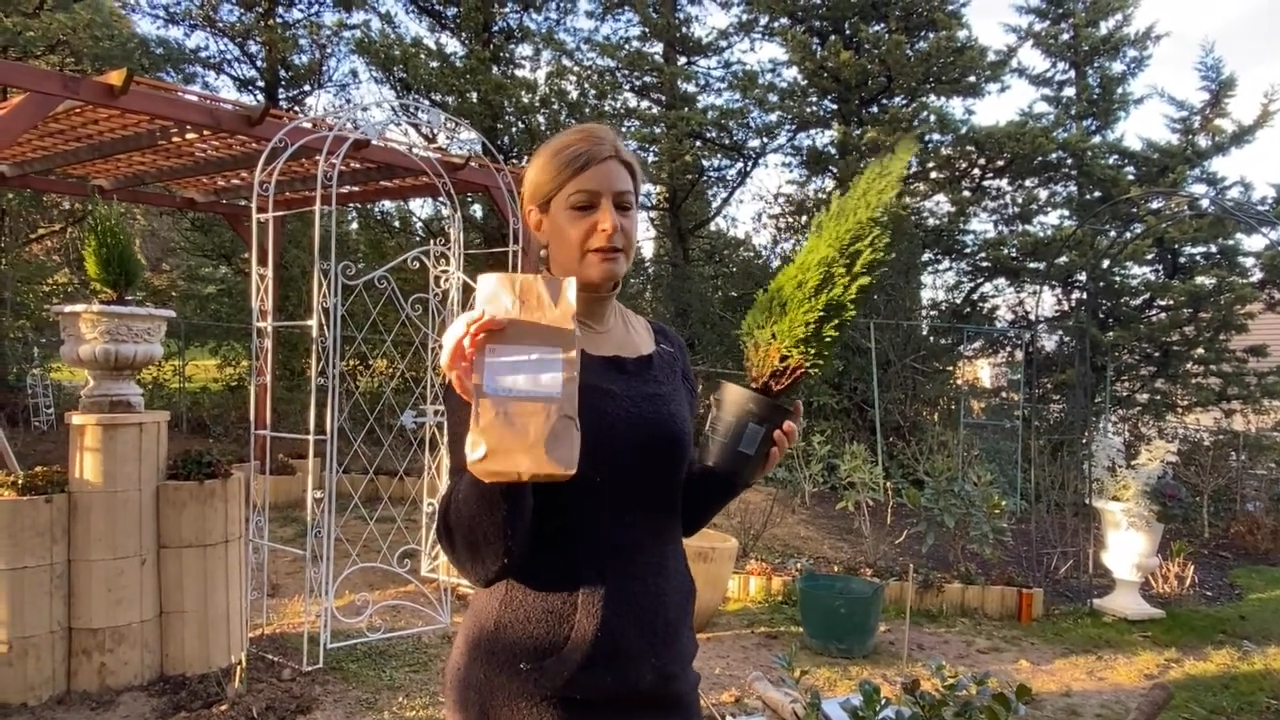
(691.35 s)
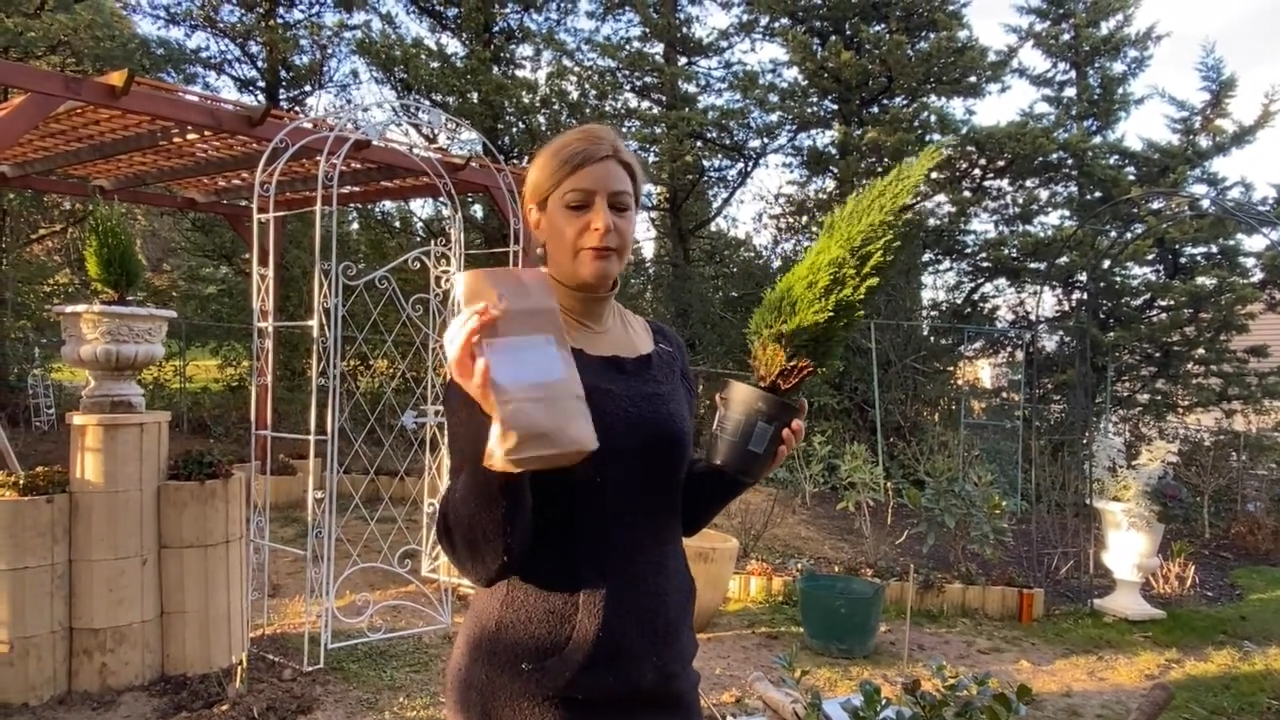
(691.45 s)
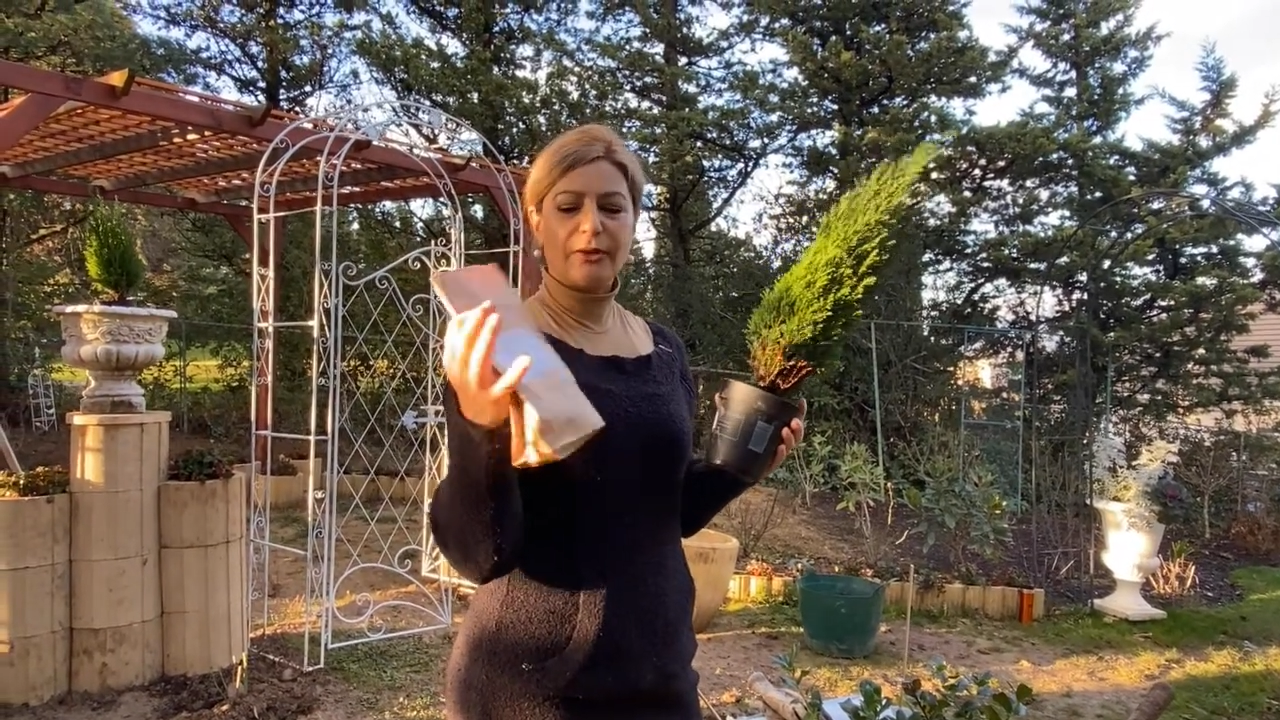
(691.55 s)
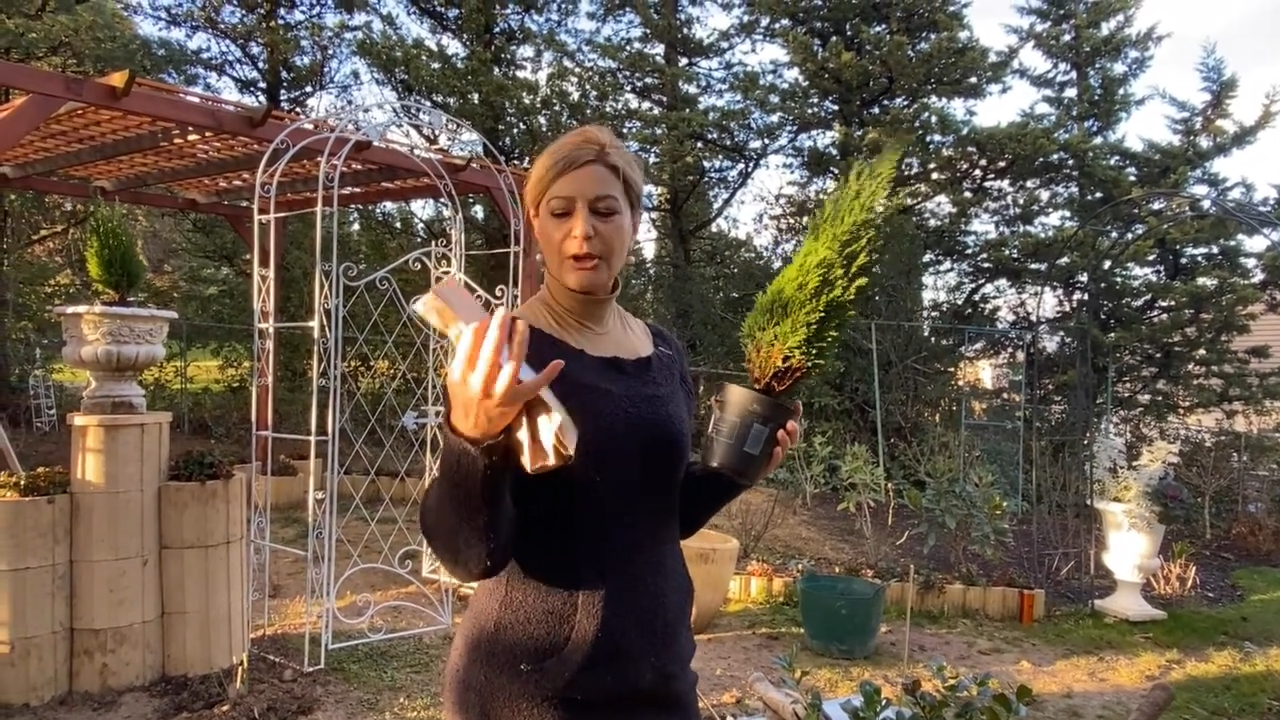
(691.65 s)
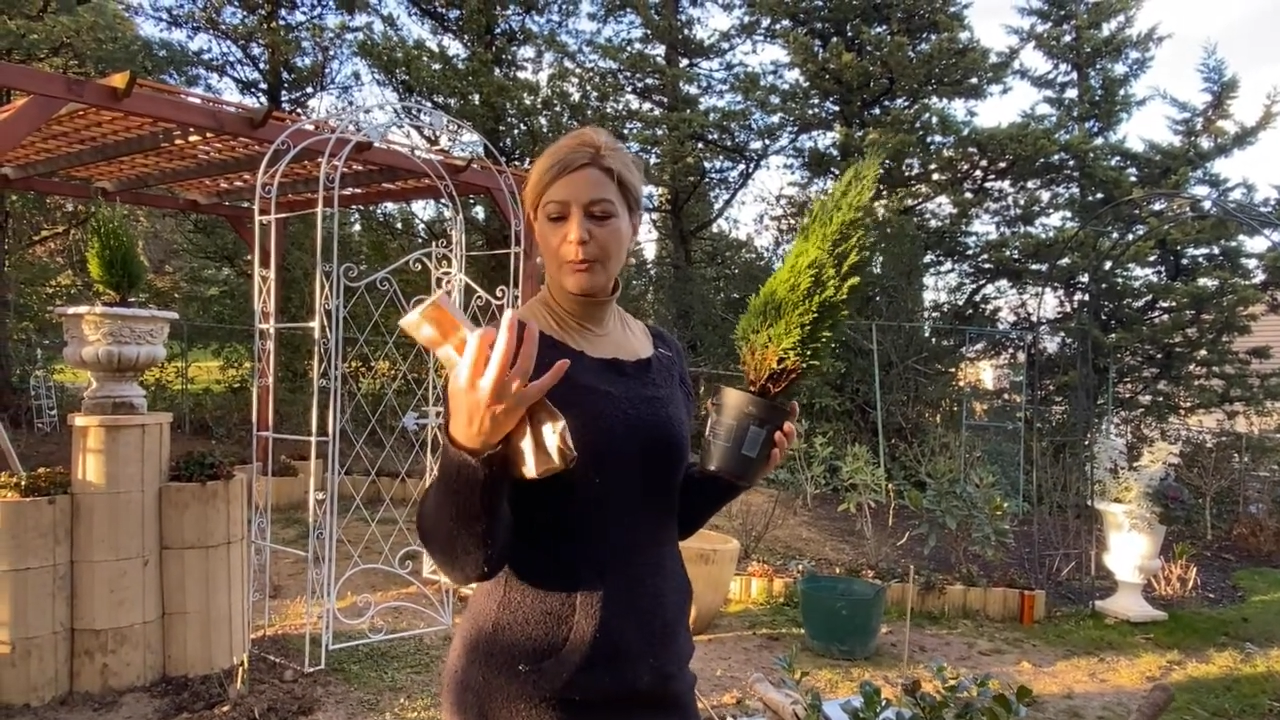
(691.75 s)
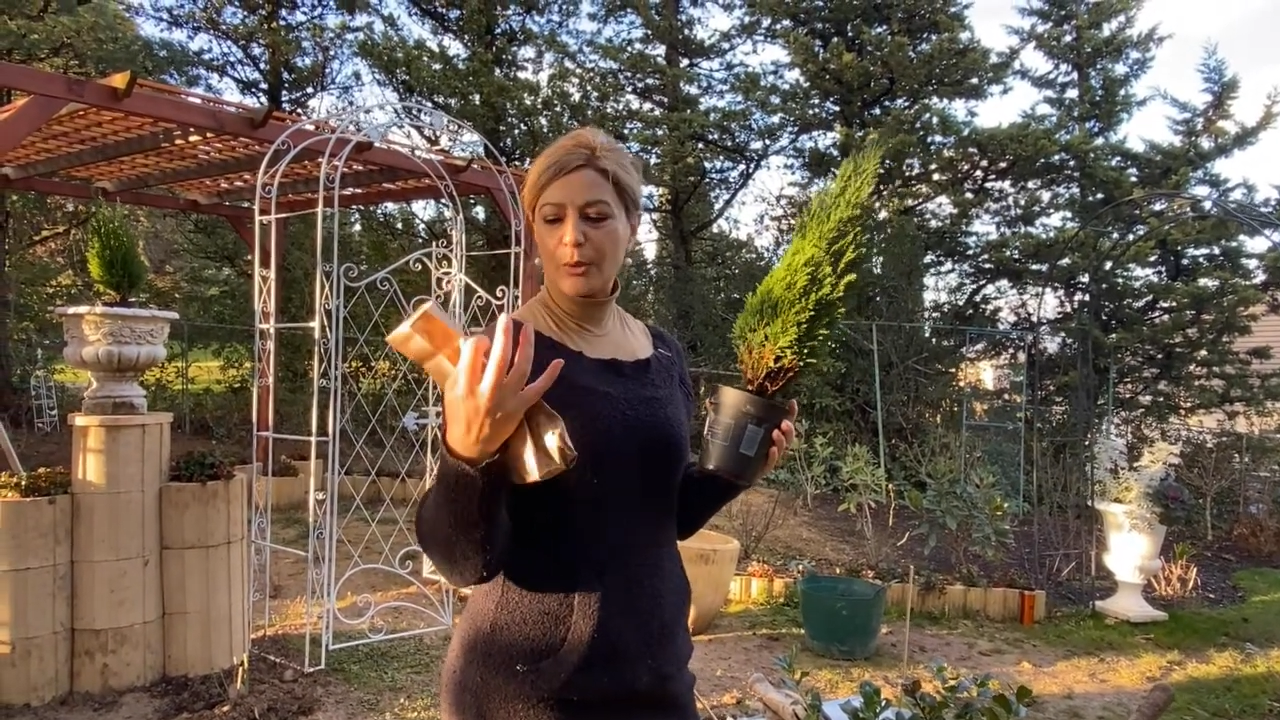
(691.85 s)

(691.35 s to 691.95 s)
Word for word: They're very